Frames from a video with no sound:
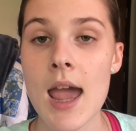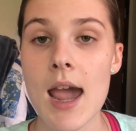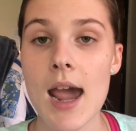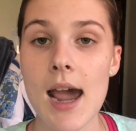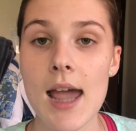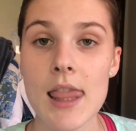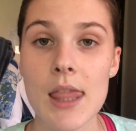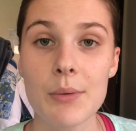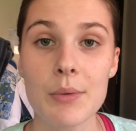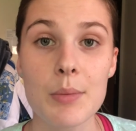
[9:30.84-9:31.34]

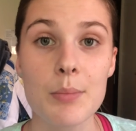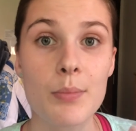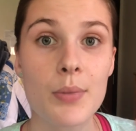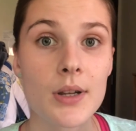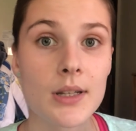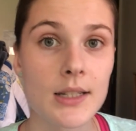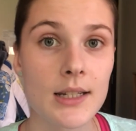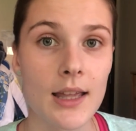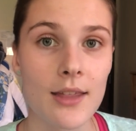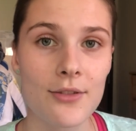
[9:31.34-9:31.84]
And then we
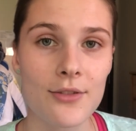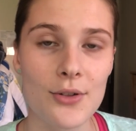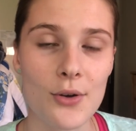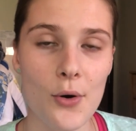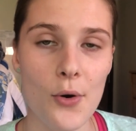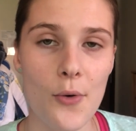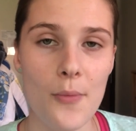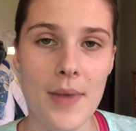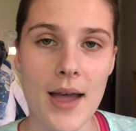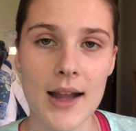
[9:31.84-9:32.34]
put together the
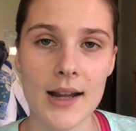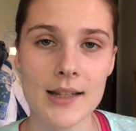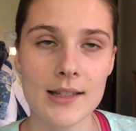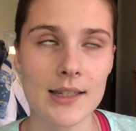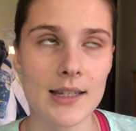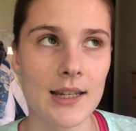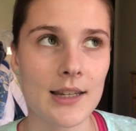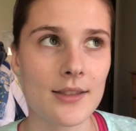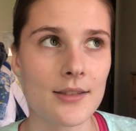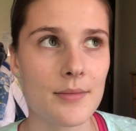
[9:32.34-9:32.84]
whole
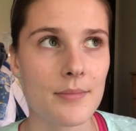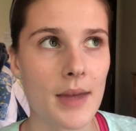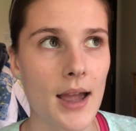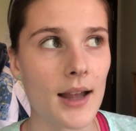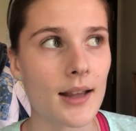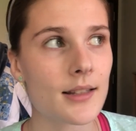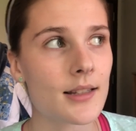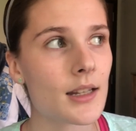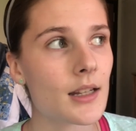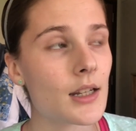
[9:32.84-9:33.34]
magazine. The
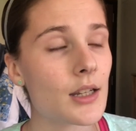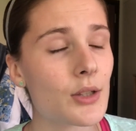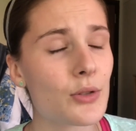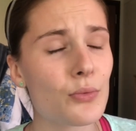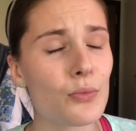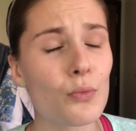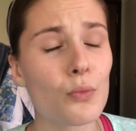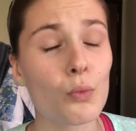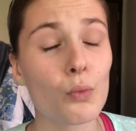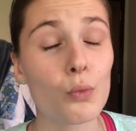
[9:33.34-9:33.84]
magazine
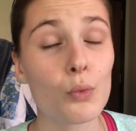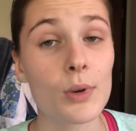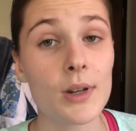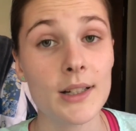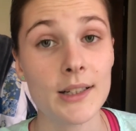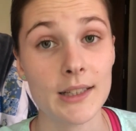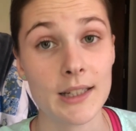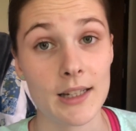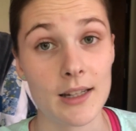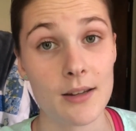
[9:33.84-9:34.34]
is
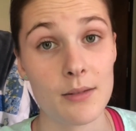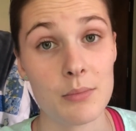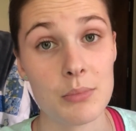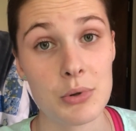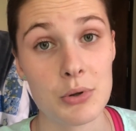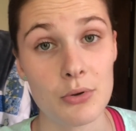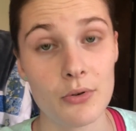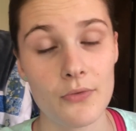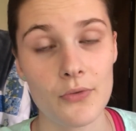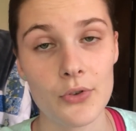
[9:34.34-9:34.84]
really
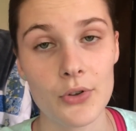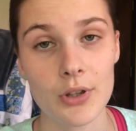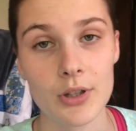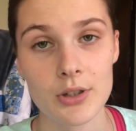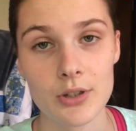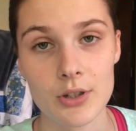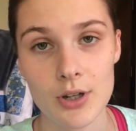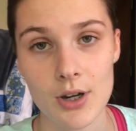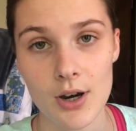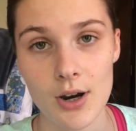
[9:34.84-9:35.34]
beautiful
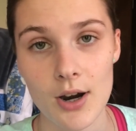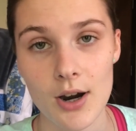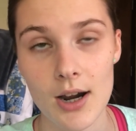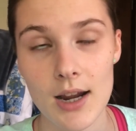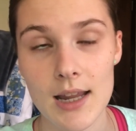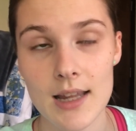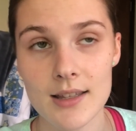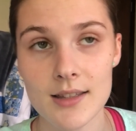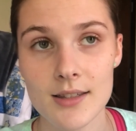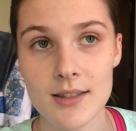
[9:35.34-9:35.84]
this year,
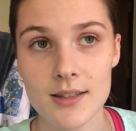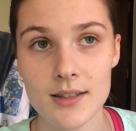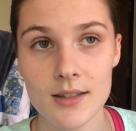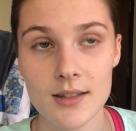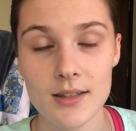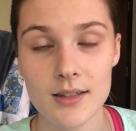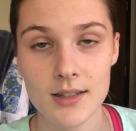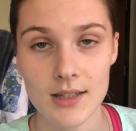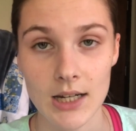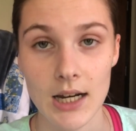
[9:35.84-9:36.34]
it's
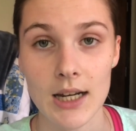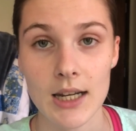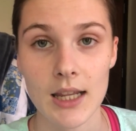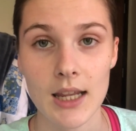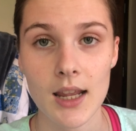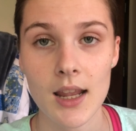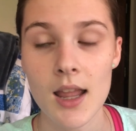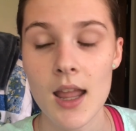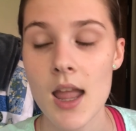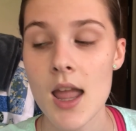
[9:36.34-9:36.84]

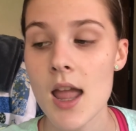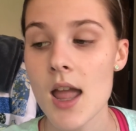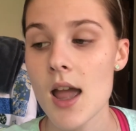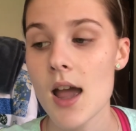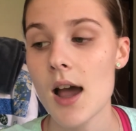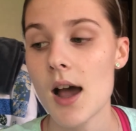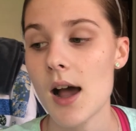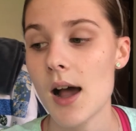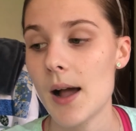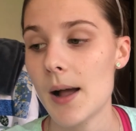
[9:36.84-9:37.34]
stunning.
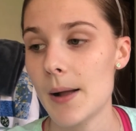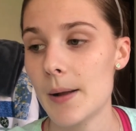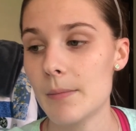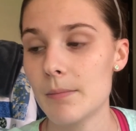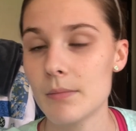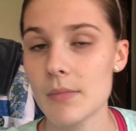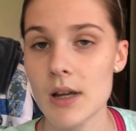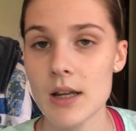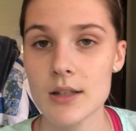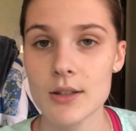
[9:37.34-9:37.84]

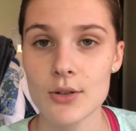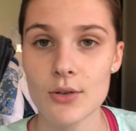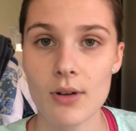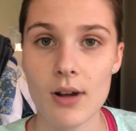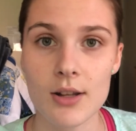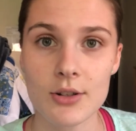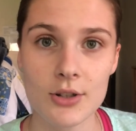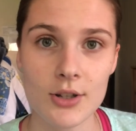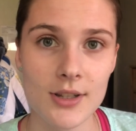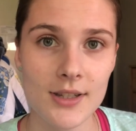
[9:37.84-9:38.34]
Um, and so
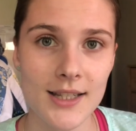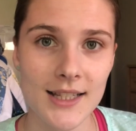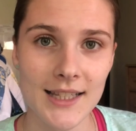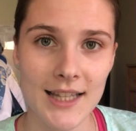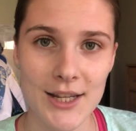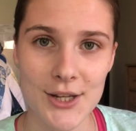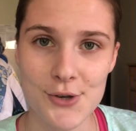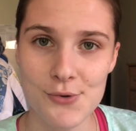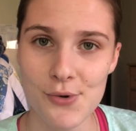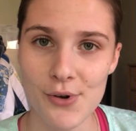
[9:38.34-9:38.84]
I'll just
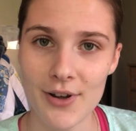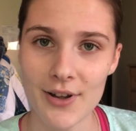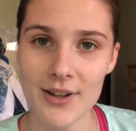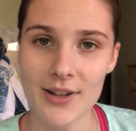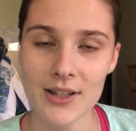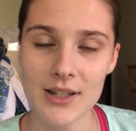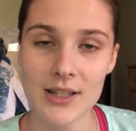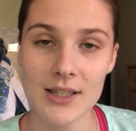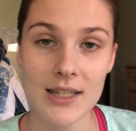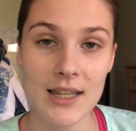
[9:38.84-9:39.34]
let you
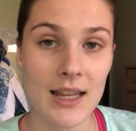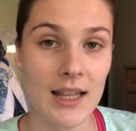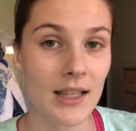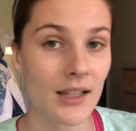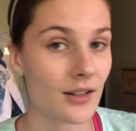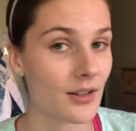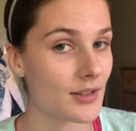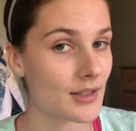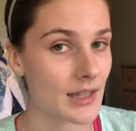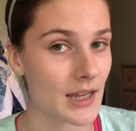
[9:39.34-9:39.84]
all see a
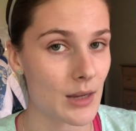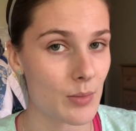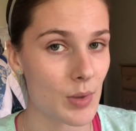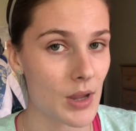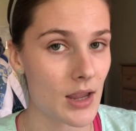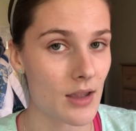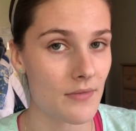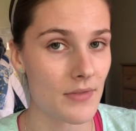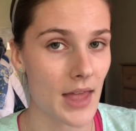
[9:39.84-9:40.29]
little sneak peek of